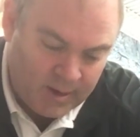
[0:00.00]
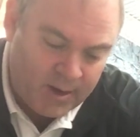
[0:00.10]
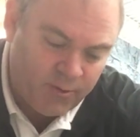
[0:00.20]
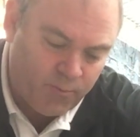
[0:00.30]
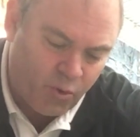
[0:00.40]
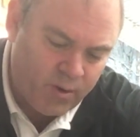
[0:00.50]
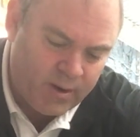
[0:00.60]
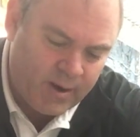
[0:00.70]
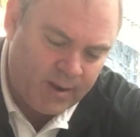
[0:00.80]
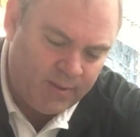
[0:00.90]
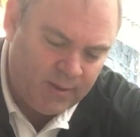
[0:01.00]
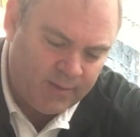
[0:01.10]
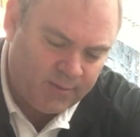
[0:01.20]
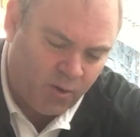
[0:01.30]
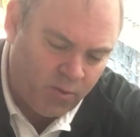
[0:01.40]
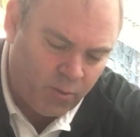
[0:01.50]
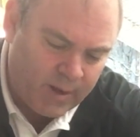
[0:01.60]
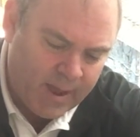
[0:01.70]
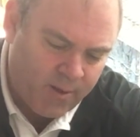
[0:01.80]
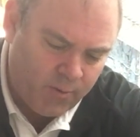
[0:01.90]
It is important to tighten these all the
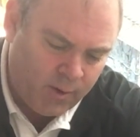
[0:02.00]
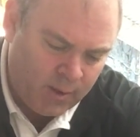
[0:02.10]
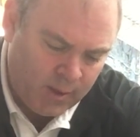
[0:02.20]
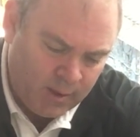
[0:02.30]
way down